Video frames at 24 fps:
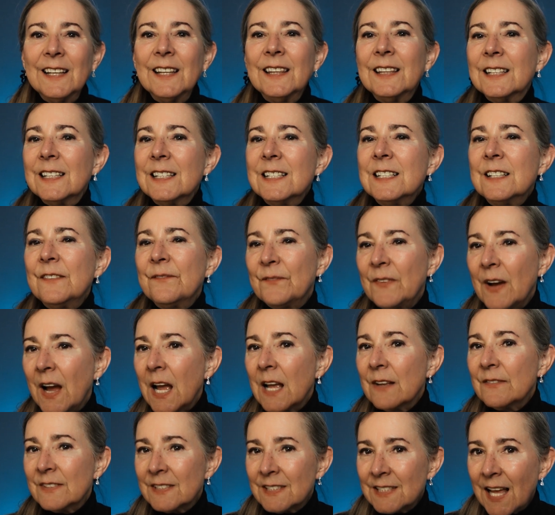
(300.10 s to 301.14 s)
These
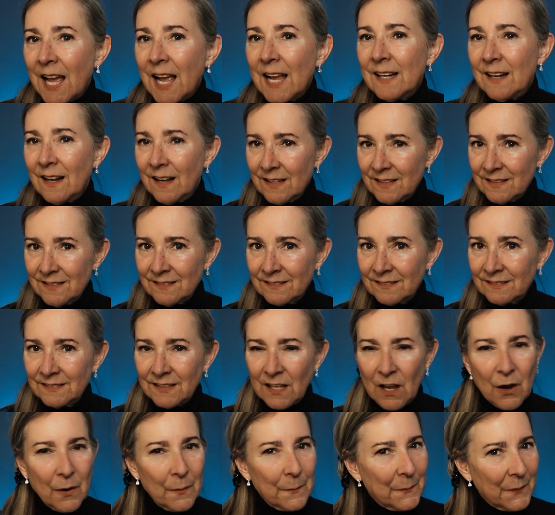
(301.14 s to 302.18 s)
5 side hustles
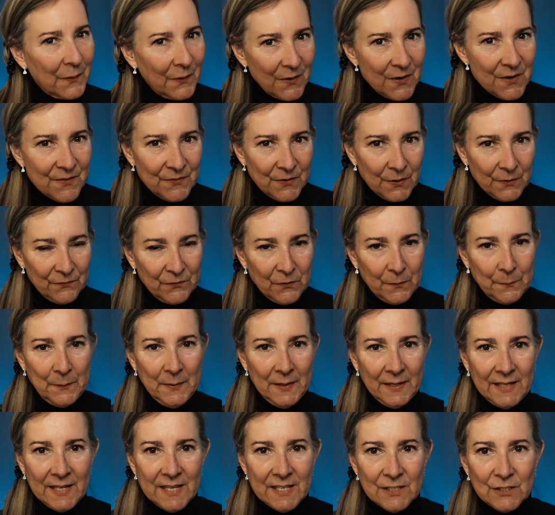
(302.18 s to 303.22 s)
are perfect for
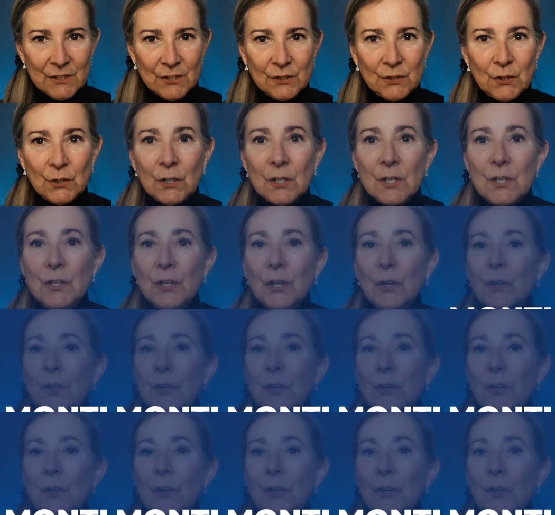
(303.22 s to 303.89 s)
beginners looking to